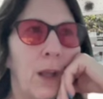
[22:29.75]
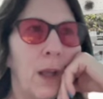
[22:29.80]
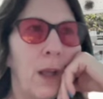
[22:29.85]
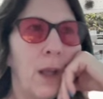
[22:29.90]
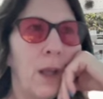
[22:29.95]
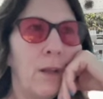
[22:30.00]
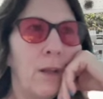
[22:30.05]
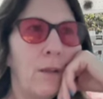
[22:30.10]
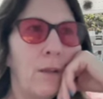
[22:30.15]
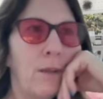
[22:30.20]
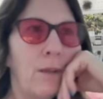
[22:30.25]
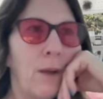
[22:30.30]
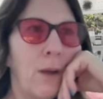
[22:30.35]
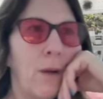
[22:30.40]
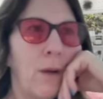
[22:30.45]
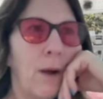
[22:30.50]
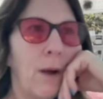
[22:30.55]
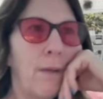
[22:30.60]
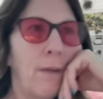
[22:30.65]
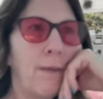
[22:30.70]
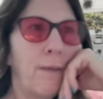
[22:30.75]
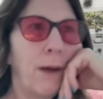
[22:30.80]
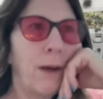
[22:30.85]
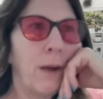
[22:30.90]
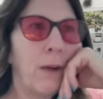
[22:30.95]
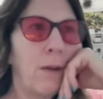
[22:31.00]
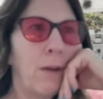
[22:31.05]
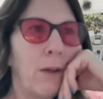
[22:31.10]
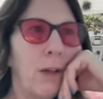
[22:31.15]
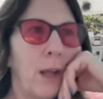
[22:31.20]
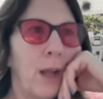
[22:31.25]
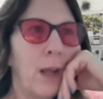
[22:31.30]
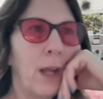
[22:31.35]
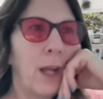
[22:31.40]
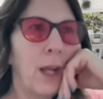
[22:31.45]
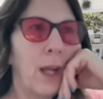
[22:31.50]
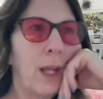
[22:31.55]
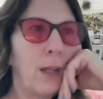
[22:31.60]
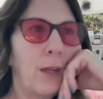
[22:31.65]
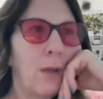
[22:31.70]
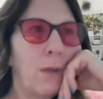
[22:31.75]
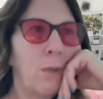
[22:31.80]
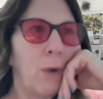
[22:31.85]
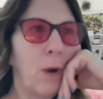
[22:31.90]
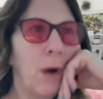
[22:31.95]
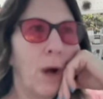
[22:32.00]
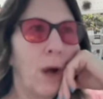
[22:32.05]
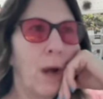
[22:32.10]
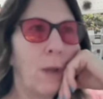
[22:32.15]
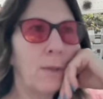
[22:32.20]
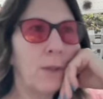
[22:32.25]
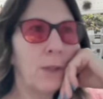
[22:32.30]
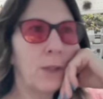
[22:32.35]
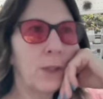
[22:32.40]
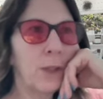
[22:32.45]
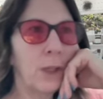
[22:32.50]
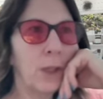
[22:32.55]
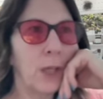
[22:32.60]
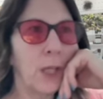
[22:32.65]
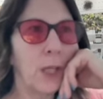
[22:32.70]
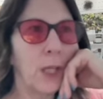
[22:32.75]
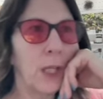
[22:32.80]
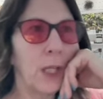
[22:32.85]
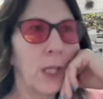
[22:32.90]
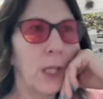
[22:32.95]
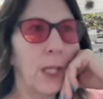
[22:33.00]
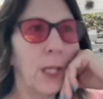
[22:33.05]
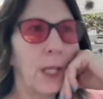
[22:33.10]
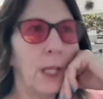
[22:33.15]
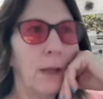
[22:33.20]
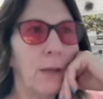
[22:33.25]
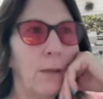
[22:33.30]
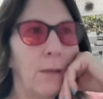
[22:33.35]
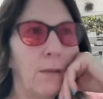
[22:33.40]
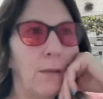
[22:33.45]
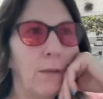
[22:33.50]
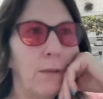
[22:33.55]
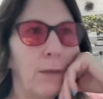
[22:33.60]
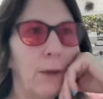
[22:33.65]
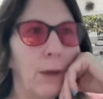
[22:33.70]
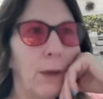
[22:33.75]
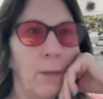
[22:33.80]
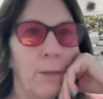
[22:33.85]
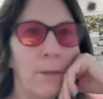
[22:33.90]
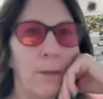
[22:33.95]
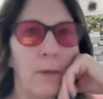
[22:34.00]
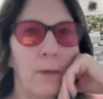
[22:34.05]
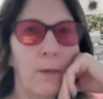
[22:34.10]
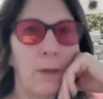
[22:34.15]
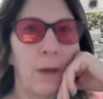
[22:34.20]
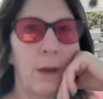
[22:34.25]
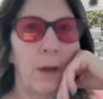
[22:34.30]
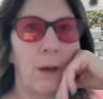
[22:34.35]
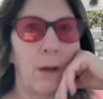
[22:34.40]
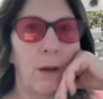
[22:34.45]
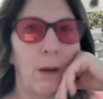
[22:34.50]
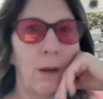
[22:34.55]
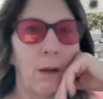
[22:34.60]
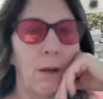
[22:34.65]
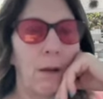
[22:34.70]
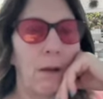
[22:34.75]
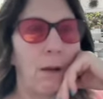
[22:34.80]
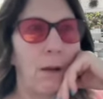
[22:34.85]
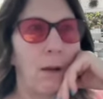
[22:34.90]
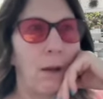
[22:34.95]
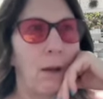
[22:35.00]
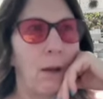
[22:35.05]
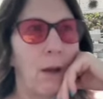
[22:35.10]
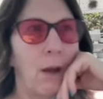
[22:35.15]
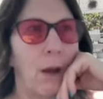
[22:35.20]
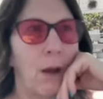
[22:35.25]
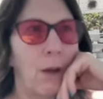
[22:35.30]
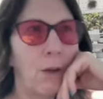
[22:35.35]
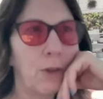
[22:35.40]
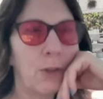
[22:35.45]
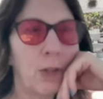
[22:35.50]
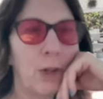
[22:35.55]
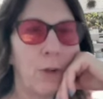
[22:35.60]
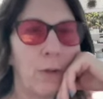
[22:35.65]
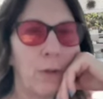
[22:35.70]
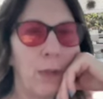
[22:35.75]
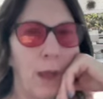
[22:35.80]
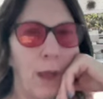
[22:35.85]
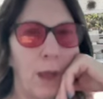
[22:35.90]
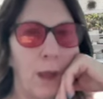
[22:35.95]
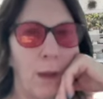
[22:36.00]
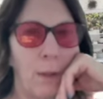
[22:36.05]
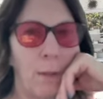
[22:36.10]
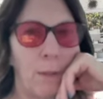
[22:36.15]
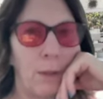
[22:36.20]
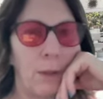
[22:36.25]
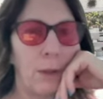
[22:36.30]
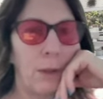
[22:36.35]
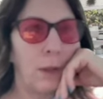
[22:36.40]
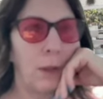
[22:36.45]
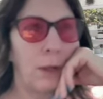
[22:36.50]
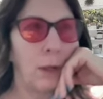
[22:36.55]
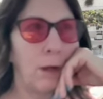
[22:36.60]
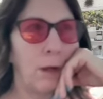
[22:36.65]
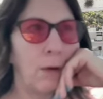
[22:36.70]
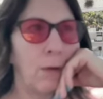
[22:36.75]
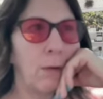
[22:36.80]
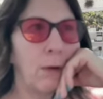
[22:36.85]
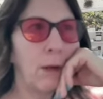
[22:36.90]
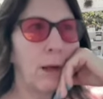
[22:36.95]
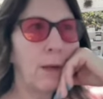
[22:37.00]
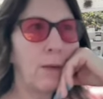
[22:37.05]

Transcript: And so I felt like, well, I'm just gonna leave. I'll show them, you know?